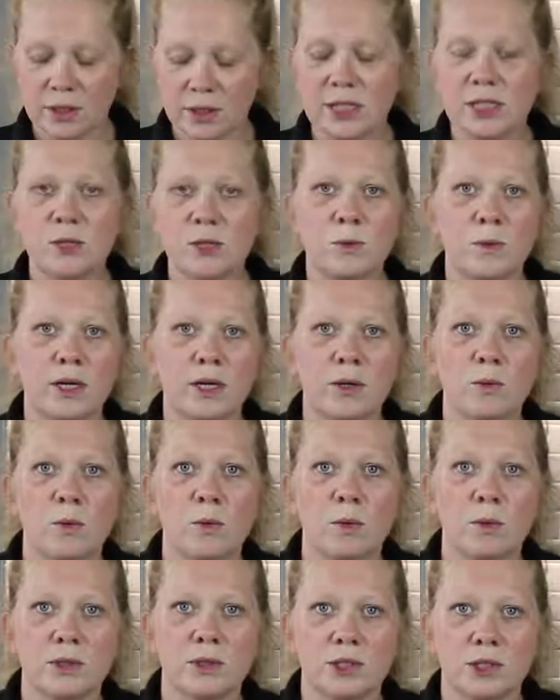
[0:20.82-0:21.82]
this week
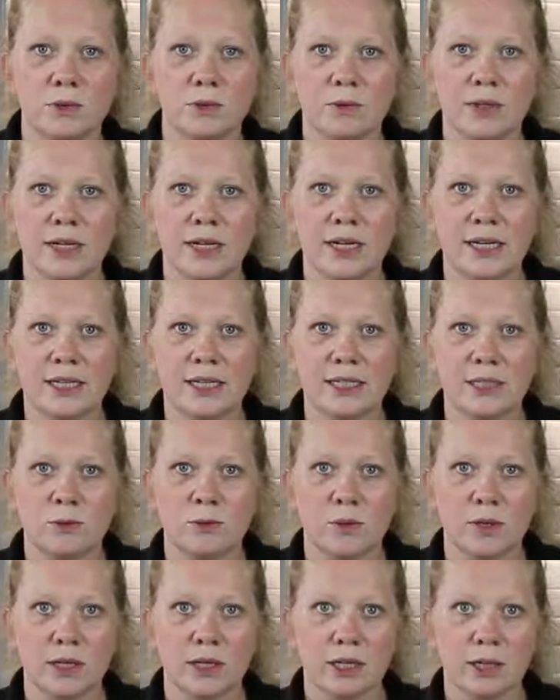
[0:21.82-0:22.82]
what we're doing is
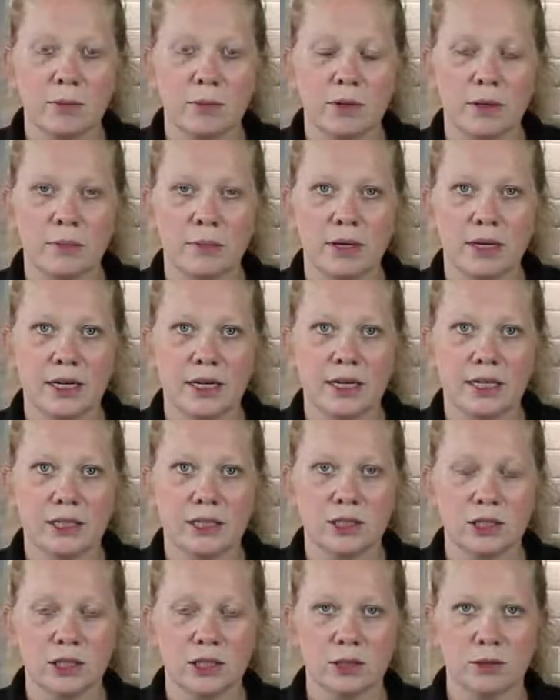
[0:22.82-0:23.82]
we're going to be
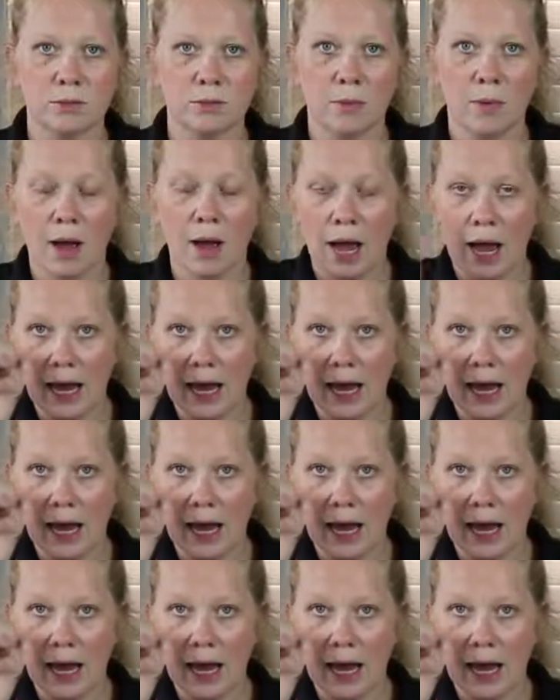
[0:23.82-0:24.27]
making some